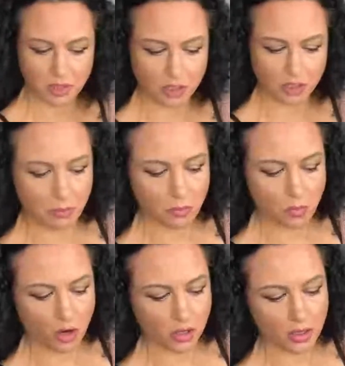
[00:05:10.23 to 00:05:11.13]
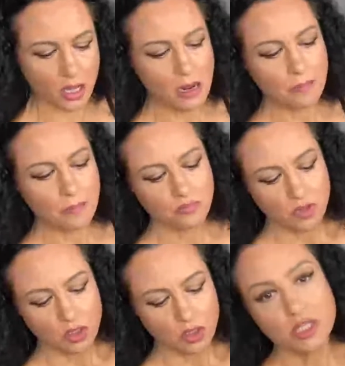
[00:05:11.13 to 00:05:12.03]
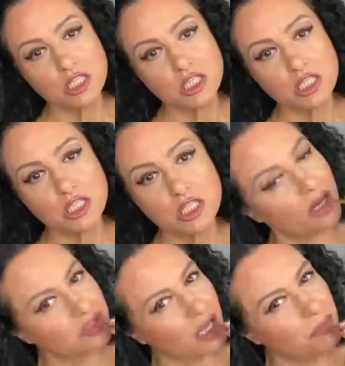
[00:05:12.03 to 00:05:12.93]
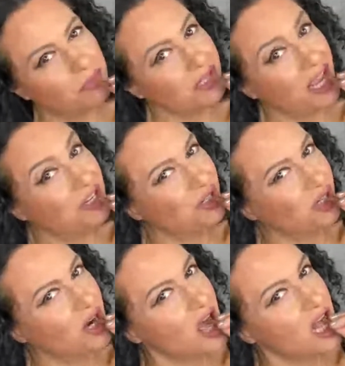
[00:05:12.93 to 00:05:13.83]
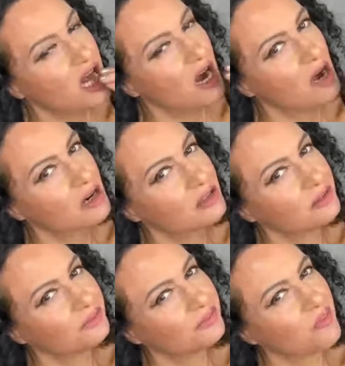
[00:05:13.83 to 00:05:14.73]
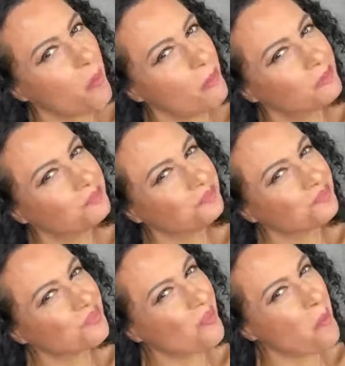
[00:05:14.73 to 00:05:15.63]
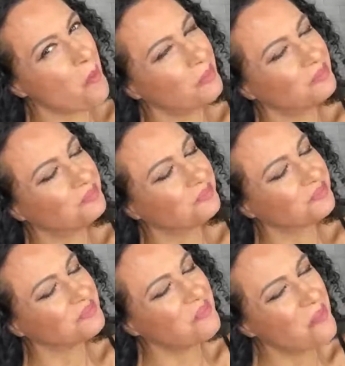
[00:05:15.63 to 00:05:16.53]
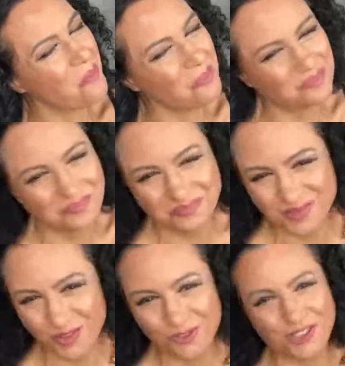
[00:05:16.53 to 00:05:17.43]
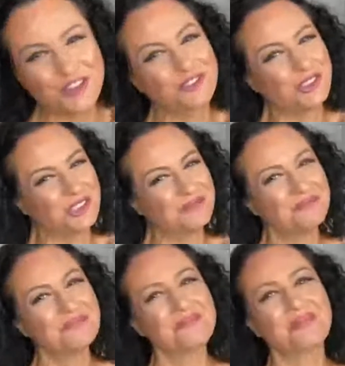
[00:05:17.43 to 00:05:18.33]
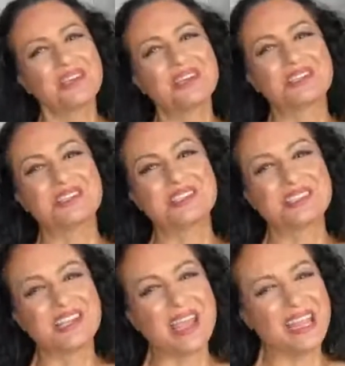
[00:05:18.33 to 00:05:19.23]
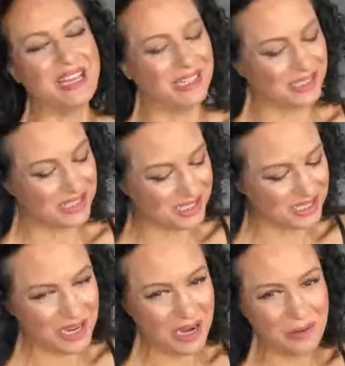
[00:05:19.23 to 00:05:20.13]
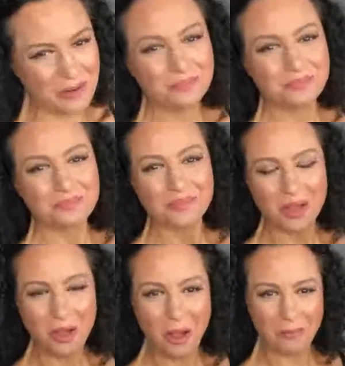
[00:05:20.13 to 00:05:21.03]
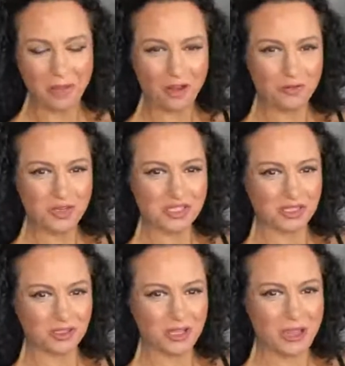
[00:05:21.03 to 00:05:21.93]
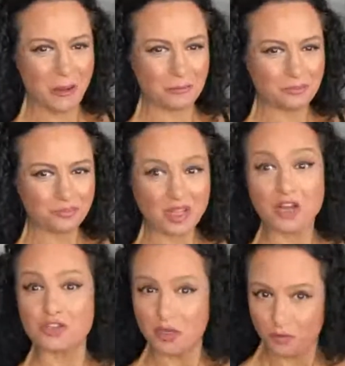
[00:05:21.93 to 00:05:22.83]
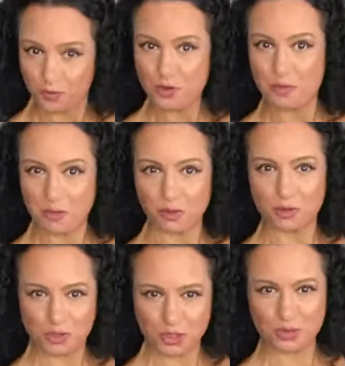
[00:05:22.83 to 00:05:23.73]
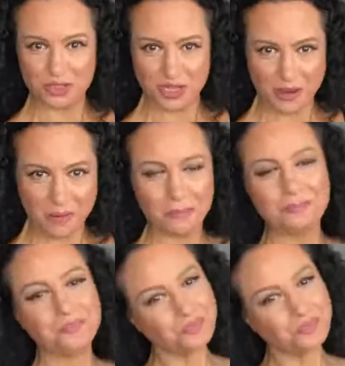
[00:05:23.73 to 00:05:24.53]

a little bit more crispy on the outside, but tender. Mmm. The flavor is insane. It's insane. I recently, actually, a few people who tuned in